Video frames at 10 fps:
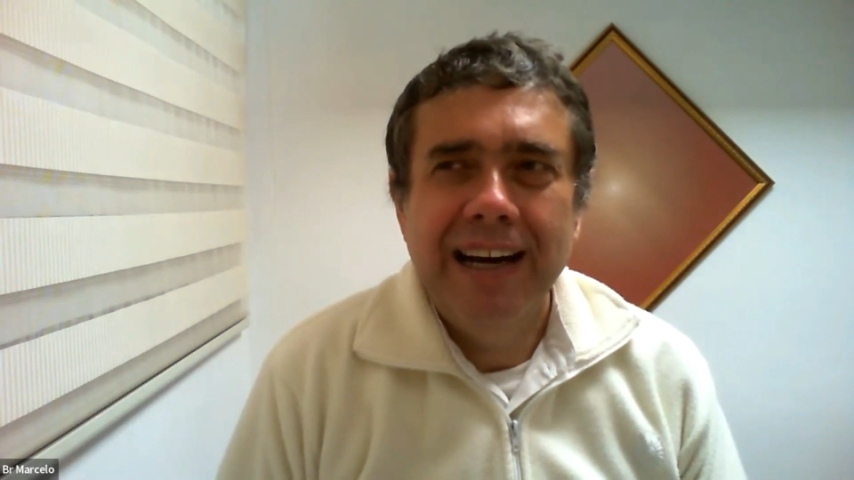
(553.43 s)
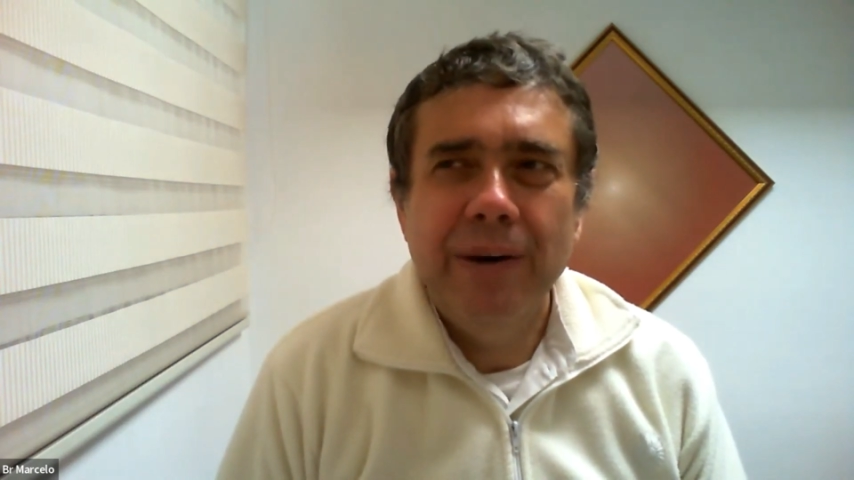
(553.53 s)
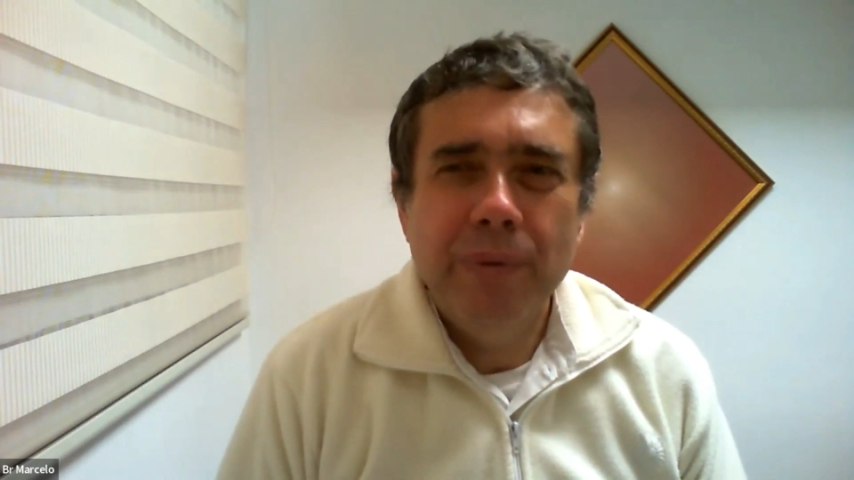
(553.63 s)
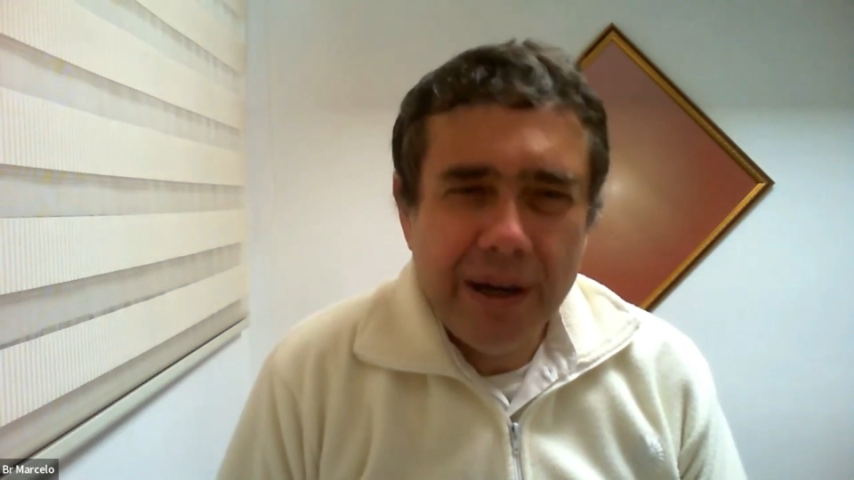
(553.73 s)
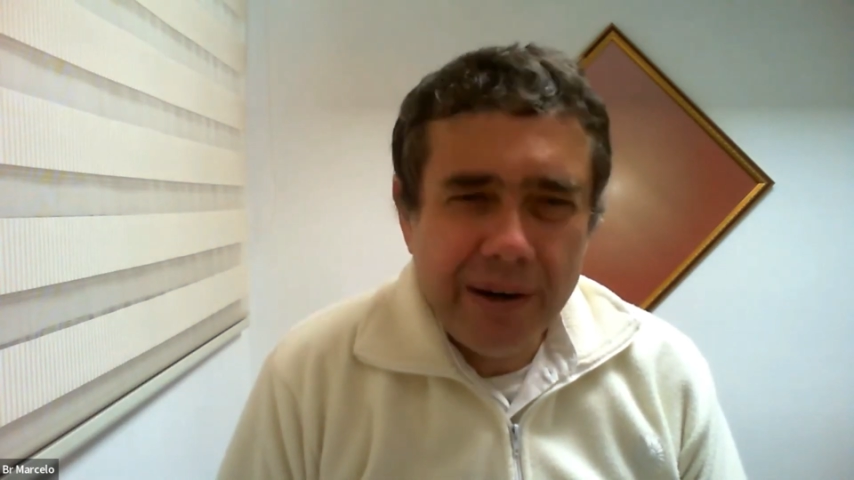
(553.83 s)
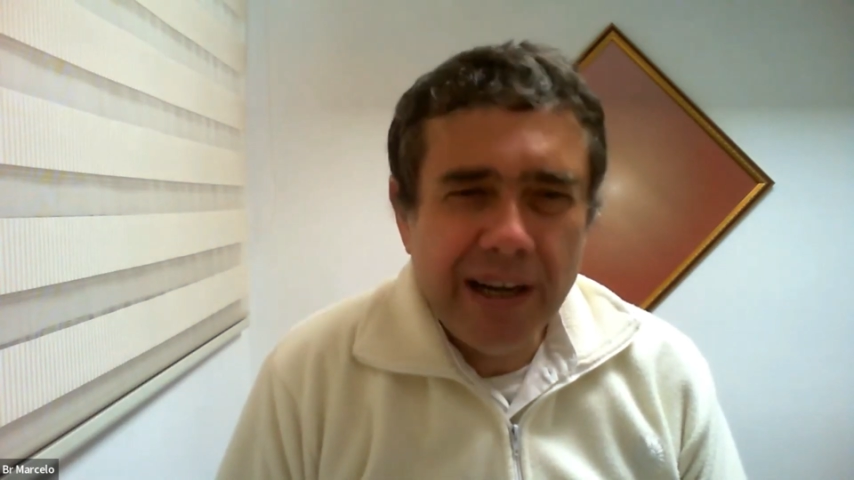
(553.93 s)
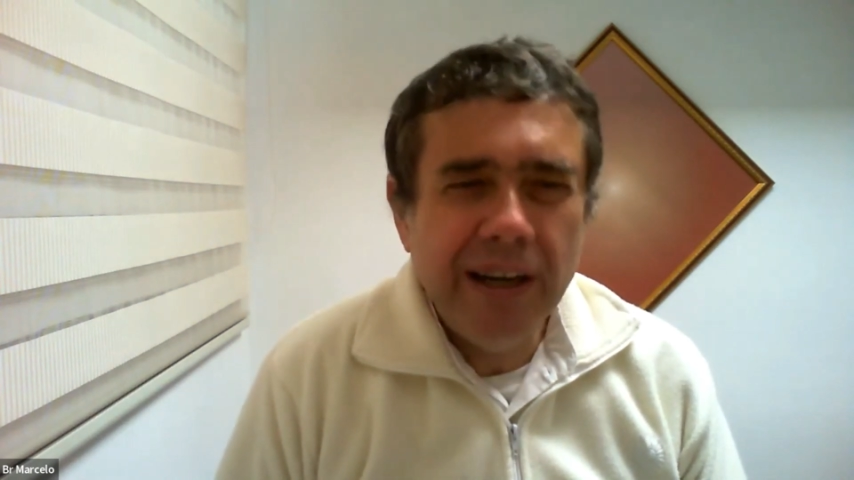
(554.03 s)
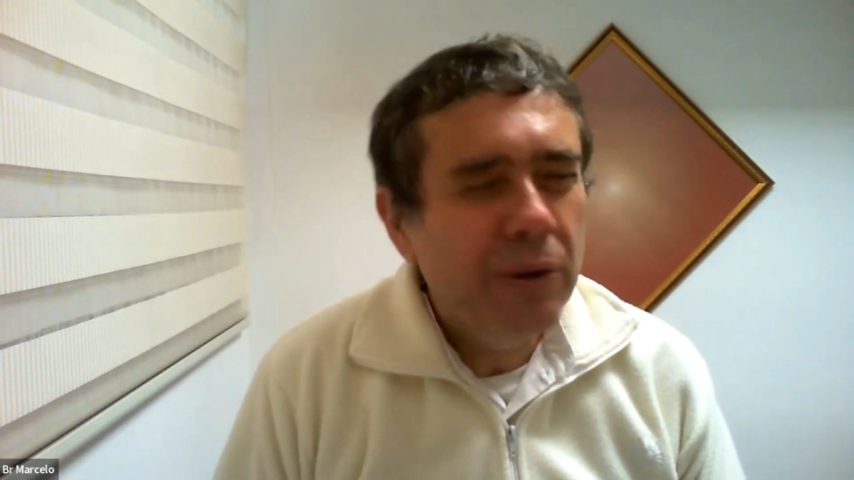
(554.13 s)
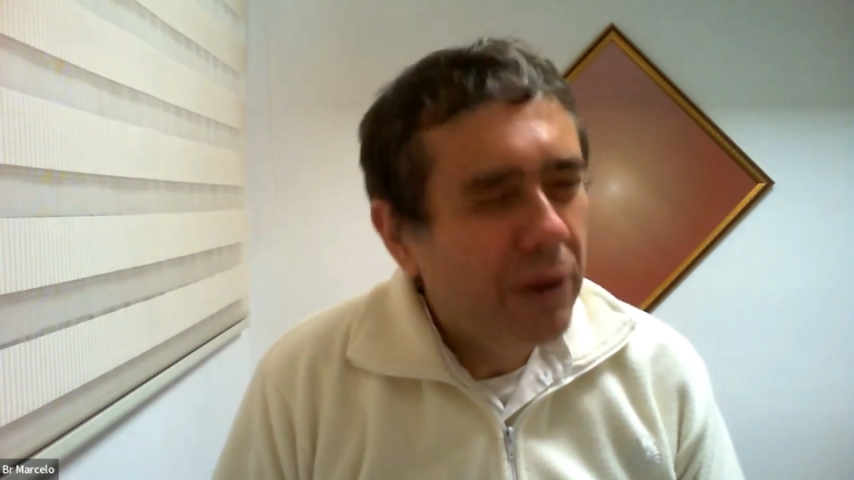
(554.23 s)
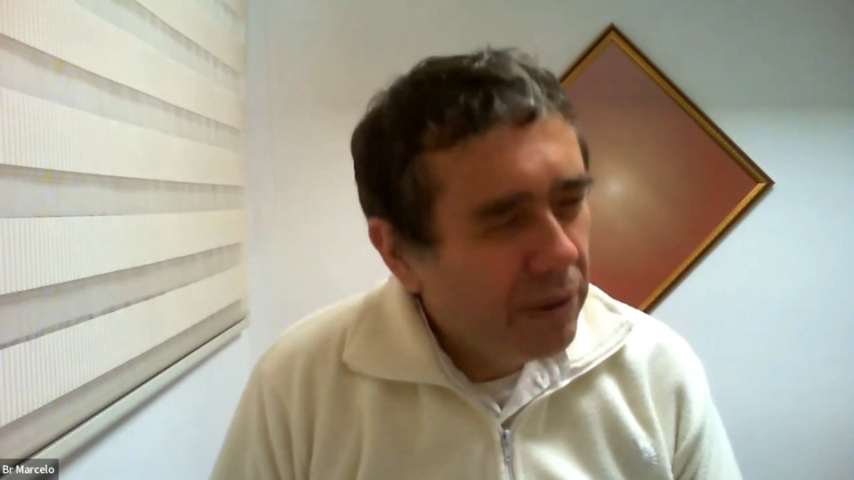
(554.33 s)

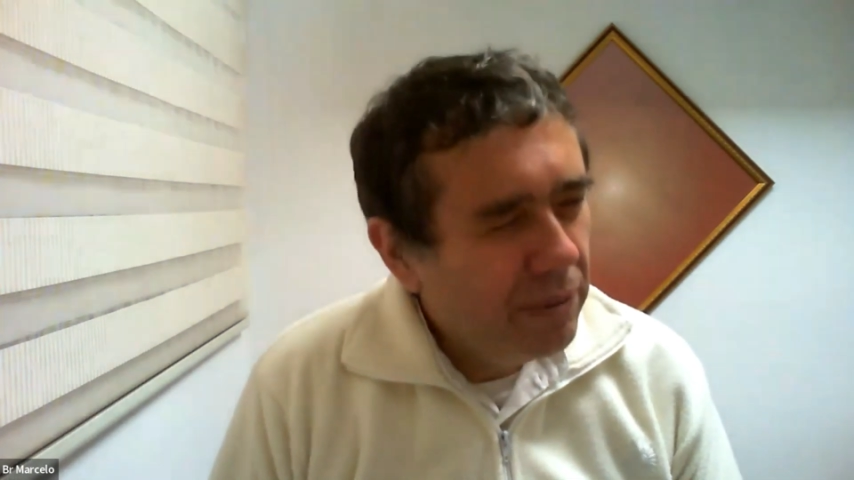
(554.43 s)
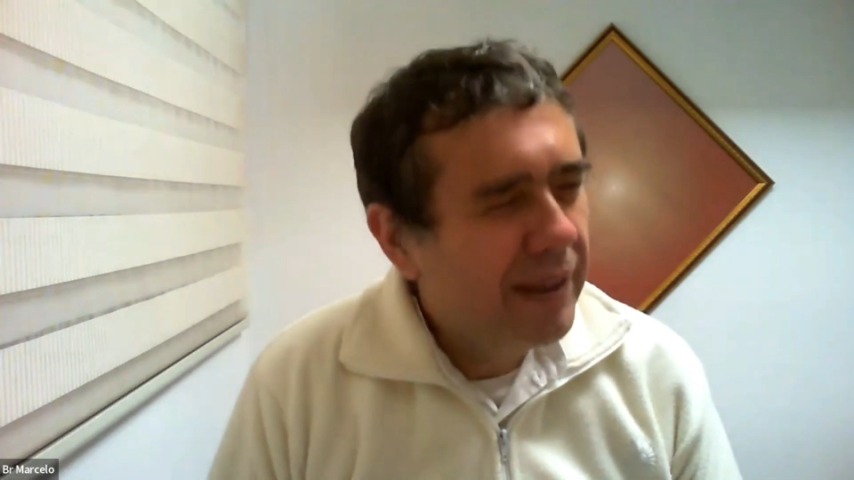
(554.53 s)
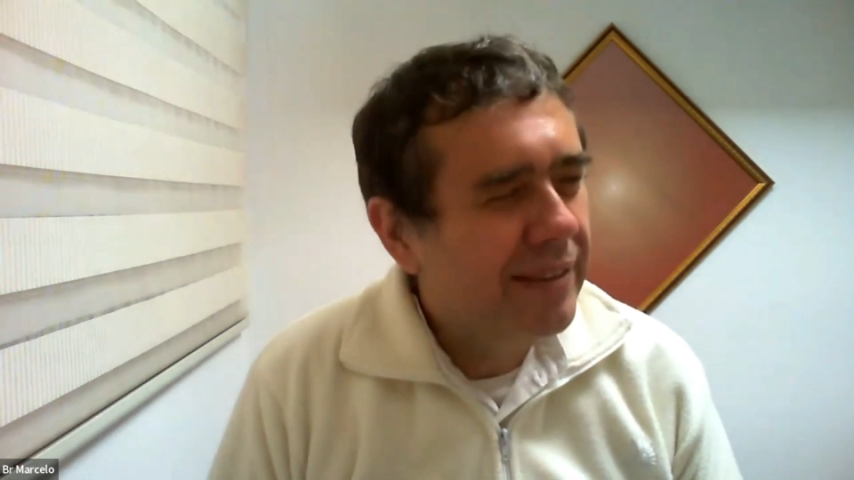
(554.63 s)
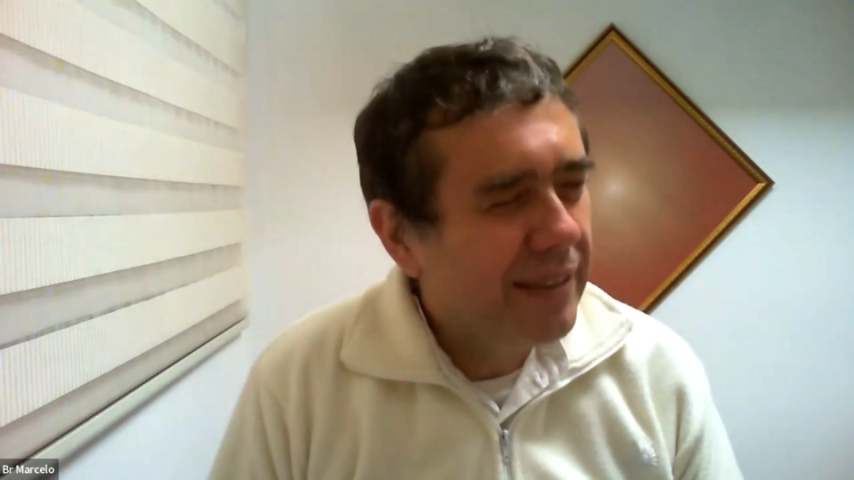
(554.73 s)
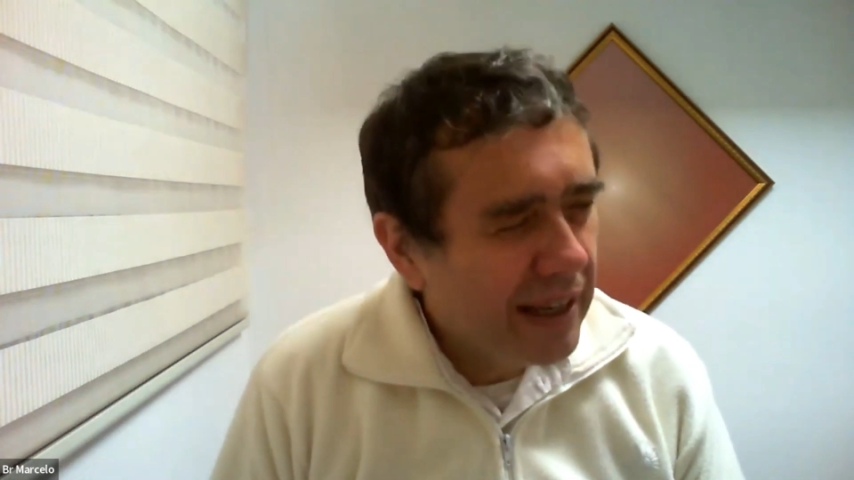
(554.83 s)
I always